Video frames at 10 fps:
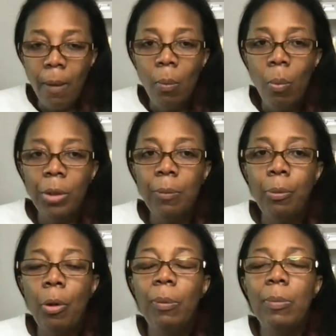One of the
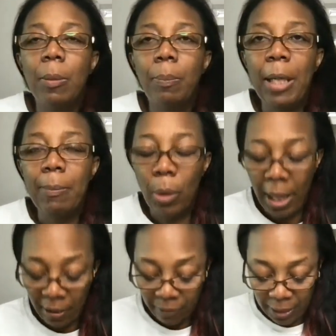problems that people
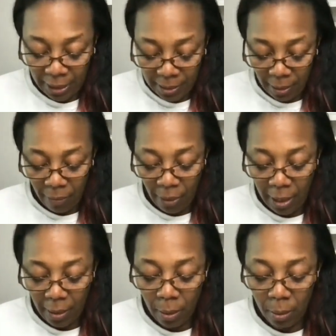have is
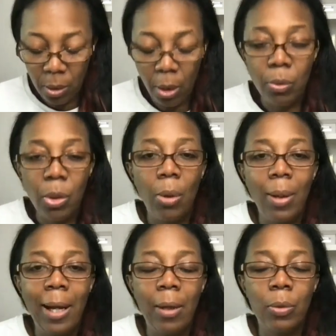they don't know
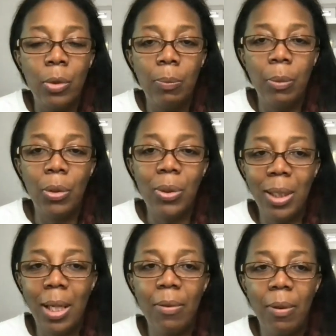how to put
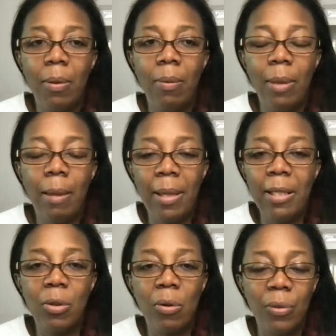together their
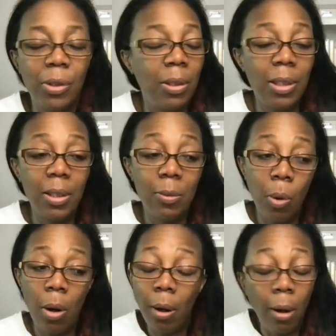best offers. And this is
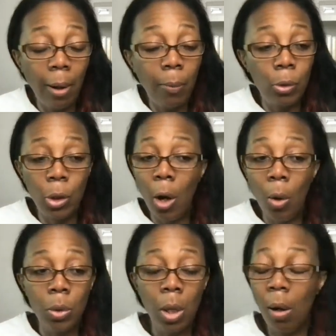why I would
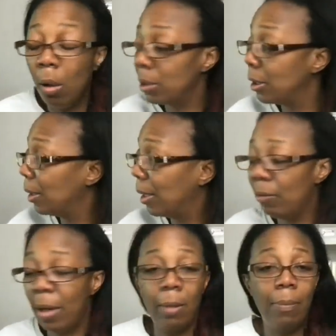wholeheartedly
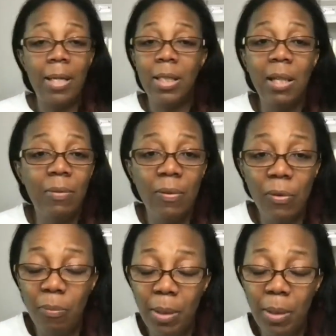recommend, even if you've been